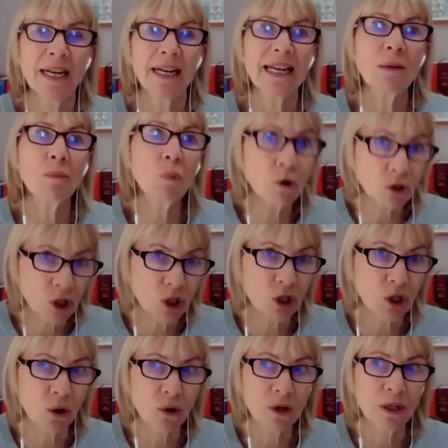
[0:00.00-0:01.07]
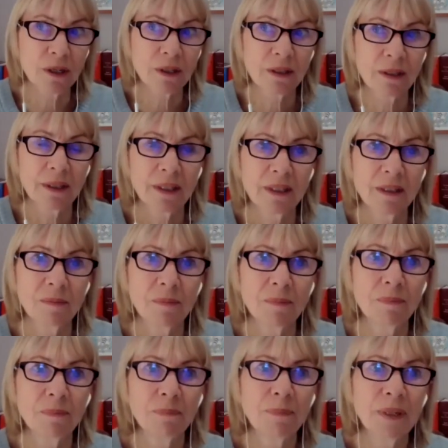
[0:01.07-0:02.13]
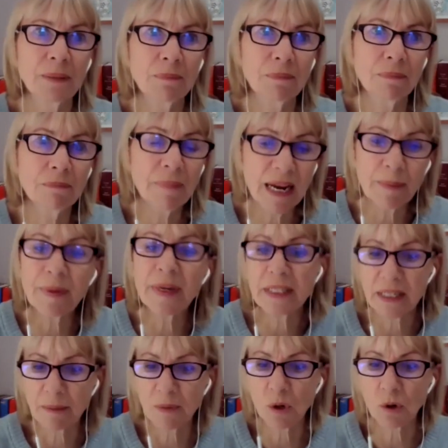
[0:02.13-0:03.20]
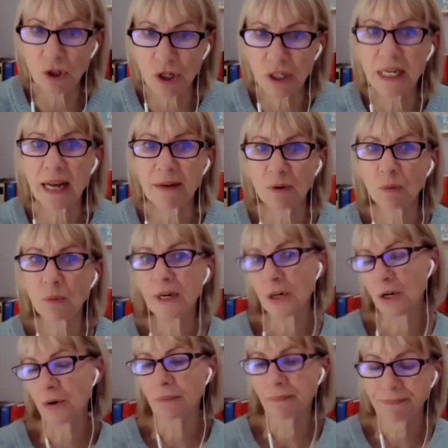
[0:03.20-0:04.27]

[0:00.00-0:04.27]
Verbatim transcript: it was a shock, but maybe in some conscious level we knew.